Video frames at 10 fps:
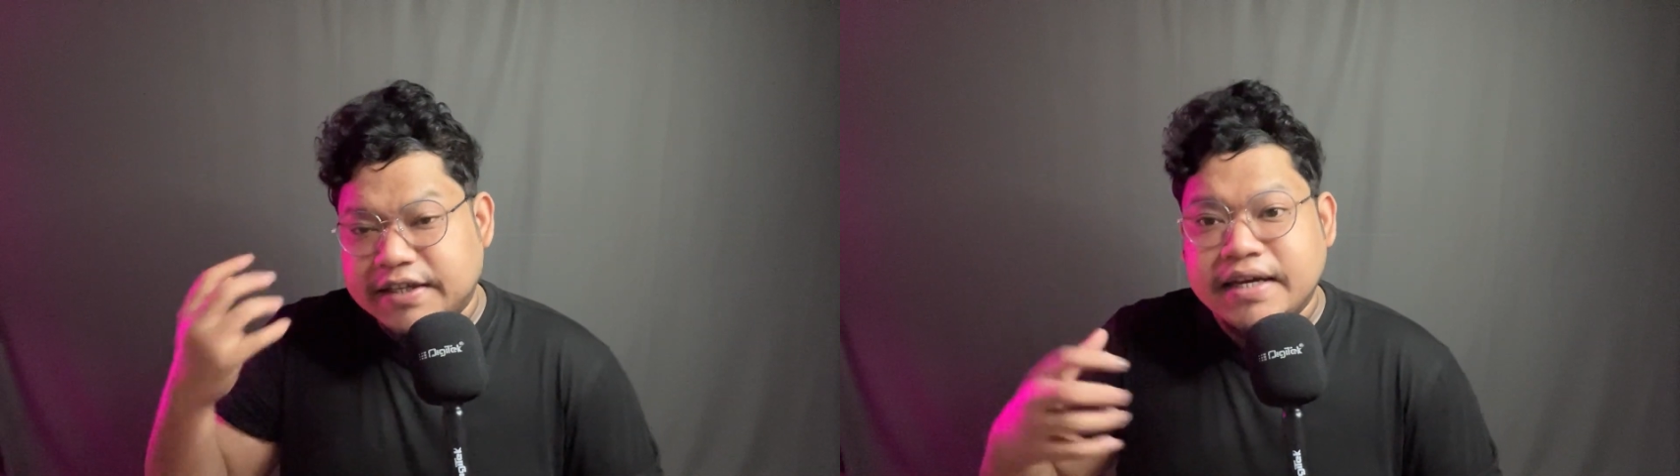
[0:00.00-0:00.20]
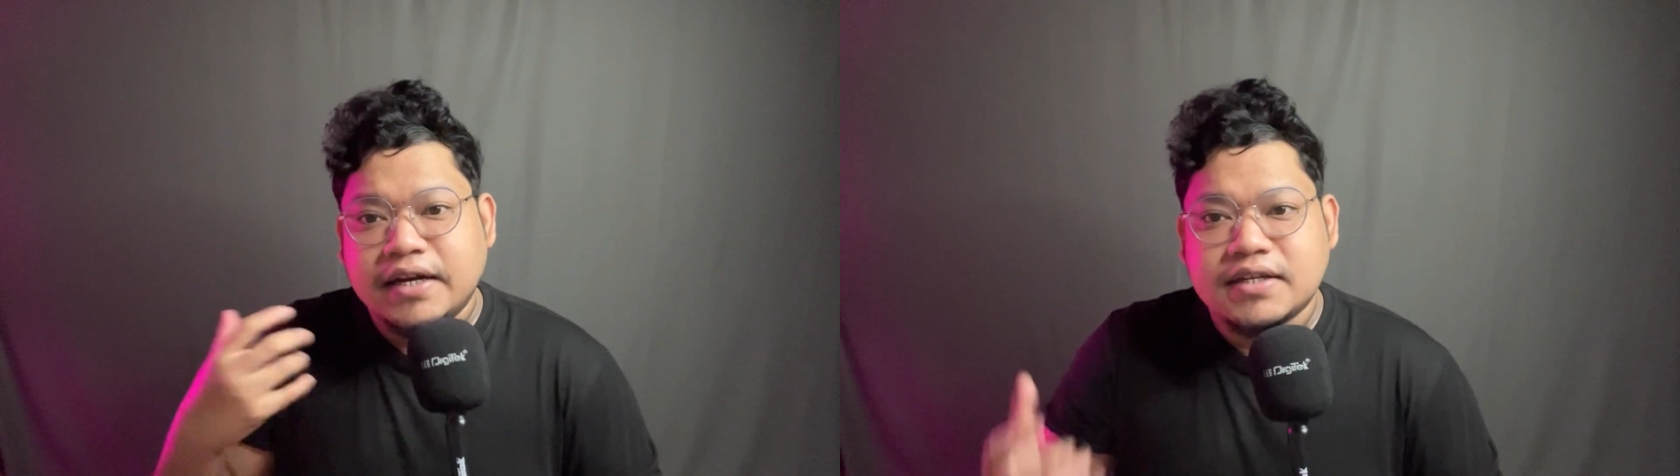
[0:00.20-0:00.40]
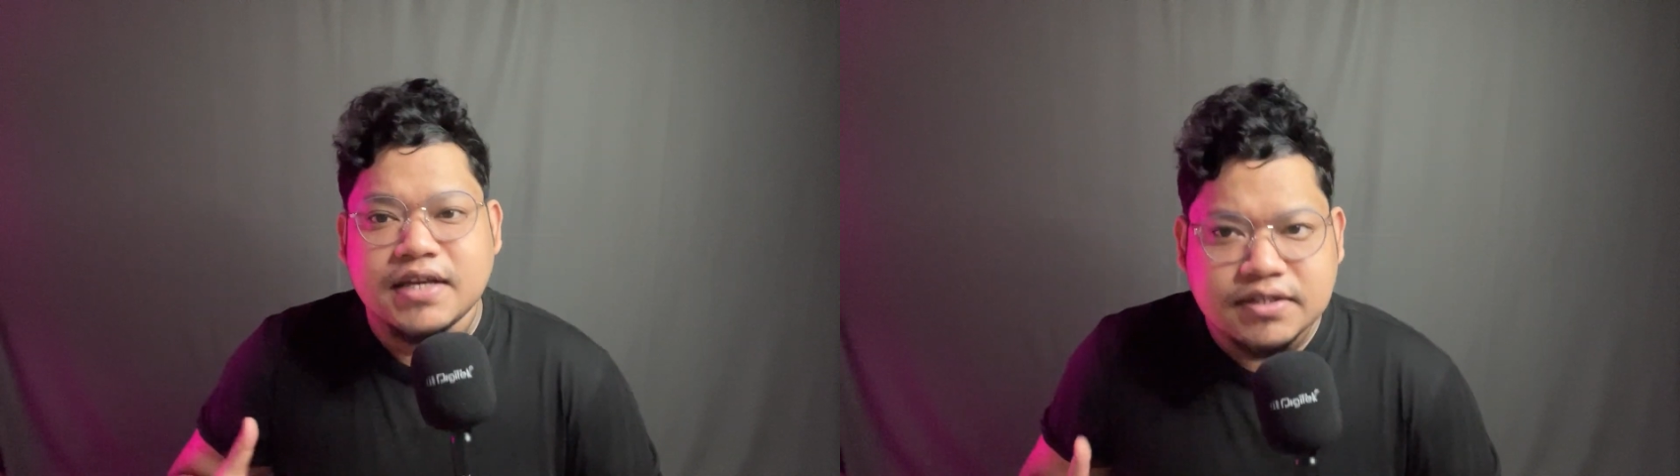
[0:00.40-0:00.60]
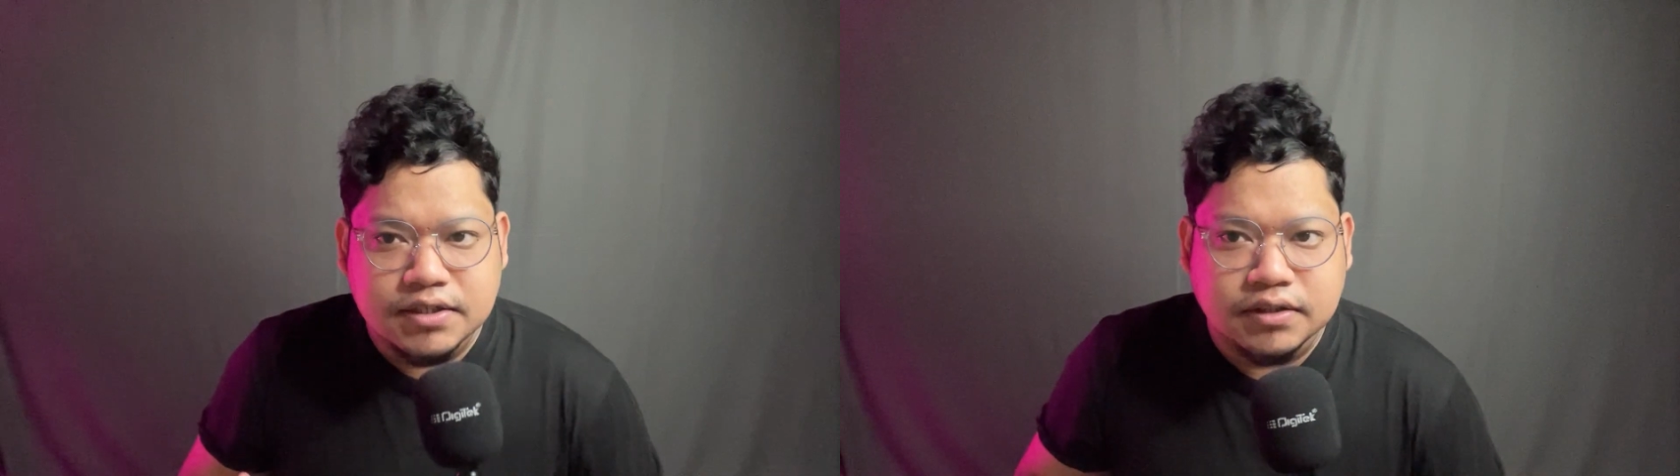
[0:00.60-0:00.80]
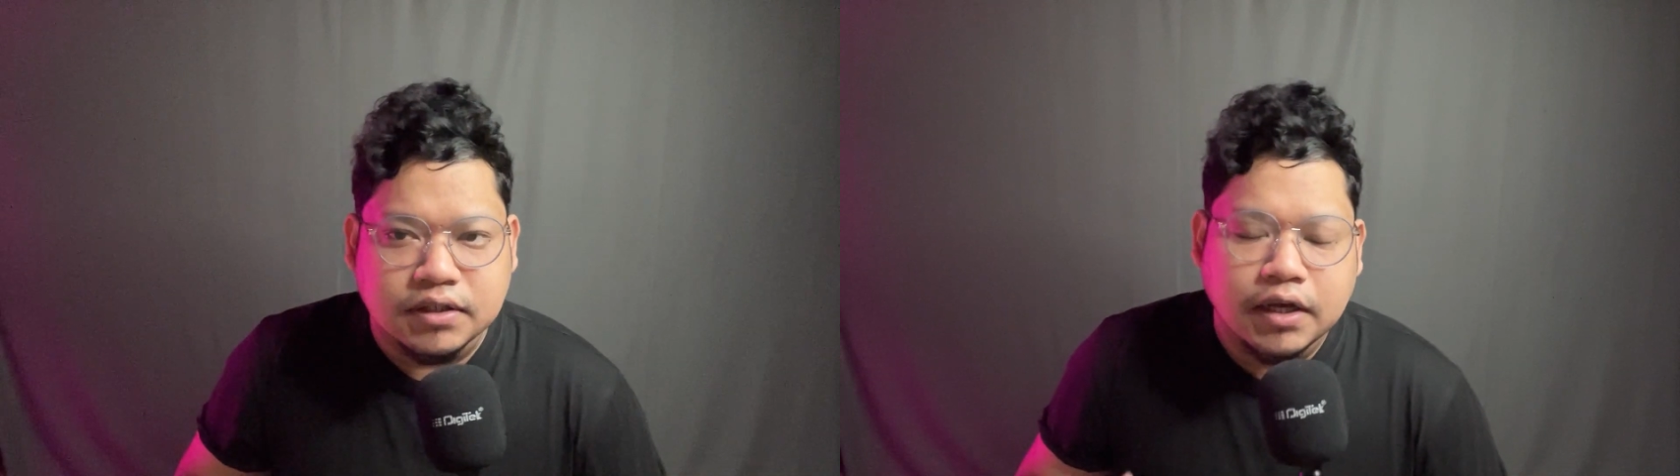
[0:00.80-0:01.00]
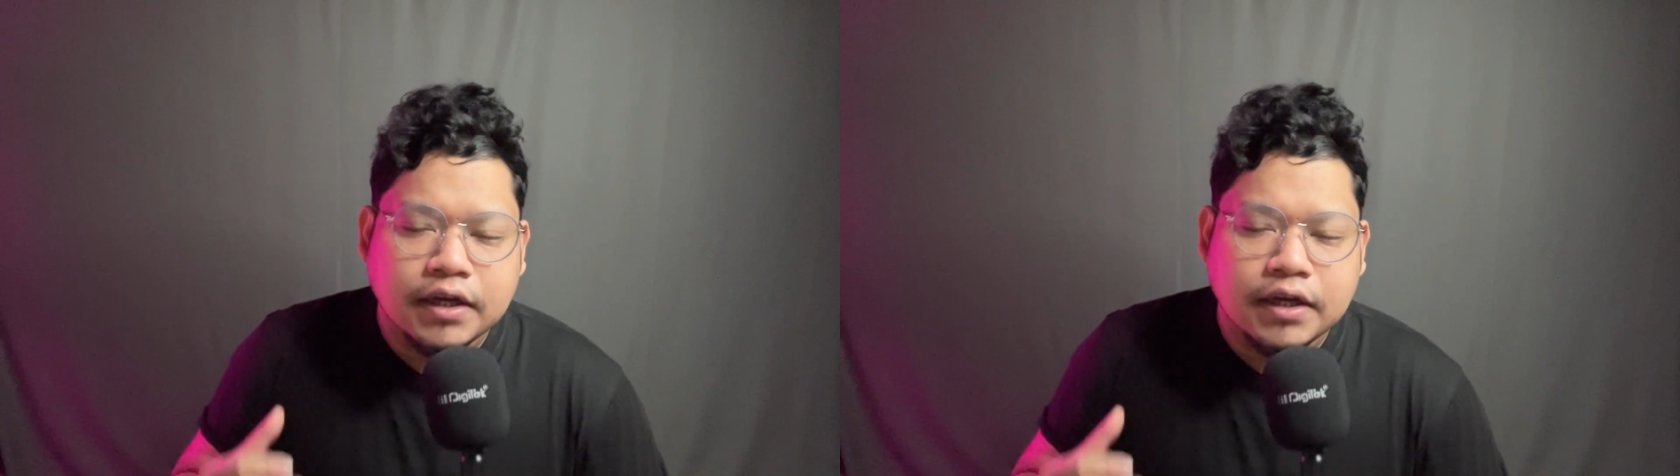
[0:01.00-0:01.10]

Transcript: tingling sensation.